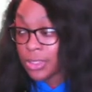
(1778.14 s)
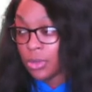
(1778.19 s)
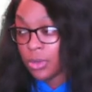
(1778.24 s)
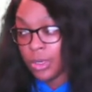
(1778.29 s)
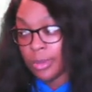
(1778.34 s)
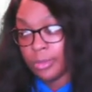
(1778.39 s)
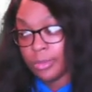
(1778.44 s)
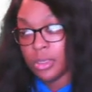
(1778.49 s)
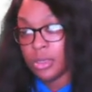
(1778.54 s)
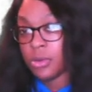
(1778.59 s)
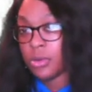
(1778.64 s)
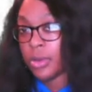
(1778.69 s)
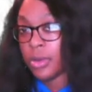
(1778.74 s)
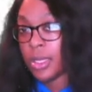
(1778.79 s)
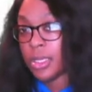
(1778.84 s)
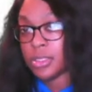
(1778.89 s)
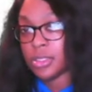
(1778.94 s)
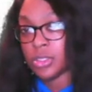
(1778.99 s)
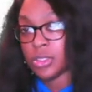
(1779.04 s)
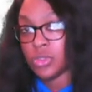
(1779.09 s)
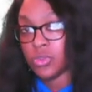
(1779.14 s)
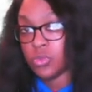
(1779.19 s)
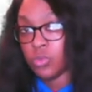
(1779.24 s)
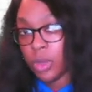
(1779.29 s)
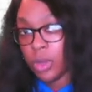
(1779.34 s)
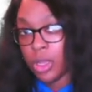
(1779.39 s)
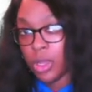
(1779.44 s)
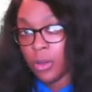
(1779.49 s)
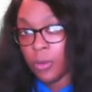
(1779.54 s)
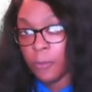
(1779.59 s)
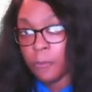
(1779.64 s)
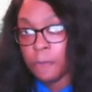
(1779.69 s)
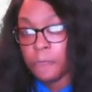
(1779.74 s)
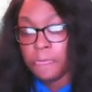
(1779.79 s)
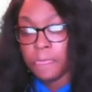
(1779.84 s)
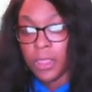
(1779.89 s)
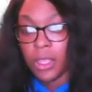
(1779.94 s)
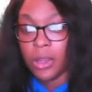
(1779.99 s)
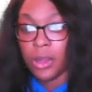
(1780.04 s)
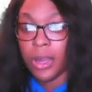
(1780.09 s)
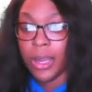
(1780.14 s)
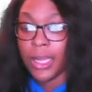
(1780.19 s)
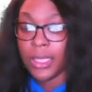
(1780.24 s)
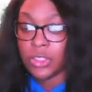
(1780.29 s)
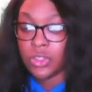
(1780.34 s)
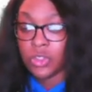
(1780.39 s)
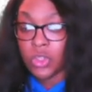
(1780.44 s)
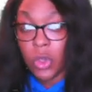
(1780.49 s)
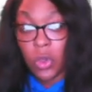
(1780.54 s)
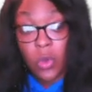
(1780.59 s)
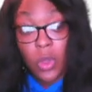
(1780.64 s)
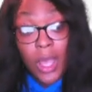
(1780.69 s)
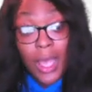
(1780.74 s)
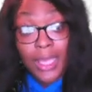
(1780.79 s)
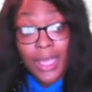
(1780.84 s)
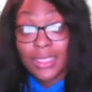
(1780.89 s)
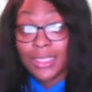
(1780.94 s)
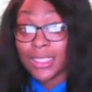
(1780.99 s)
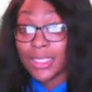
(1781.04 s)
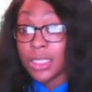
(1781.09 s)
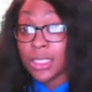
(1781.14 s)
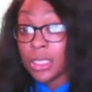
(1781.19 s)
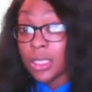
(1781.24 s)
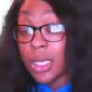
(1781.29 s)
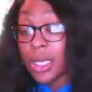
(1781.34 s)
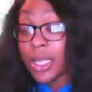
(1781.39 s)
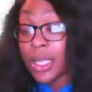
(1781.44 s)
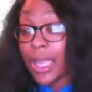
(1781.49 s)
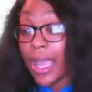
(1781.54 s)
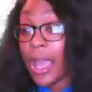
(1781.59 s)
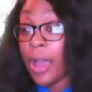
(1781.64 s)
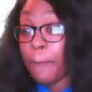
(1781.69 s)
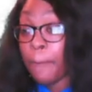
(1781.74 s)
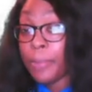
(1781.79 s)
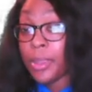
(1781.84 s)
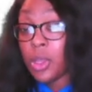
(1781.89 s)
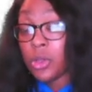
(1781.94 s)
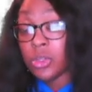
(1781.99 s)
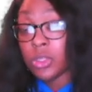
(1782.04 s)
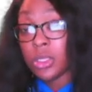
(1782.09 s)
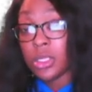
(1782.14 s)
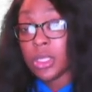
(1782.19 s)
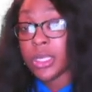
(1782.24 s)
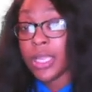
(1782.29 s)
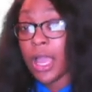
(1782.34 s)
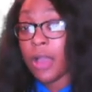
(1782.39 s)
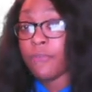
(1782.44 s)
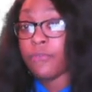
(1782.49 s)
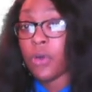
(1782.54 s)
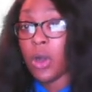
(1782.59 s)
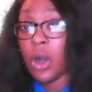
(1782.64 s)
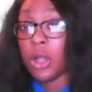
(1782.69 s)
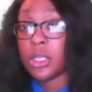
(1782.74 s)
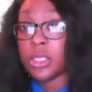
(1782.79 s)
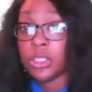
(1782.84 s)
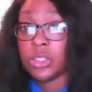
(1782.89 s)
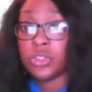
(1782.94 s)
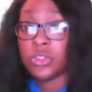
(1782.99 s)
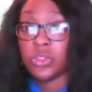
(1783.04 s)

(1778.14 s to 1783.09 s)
going to be crazy as well. All right. So just look out, be on the lookout for all these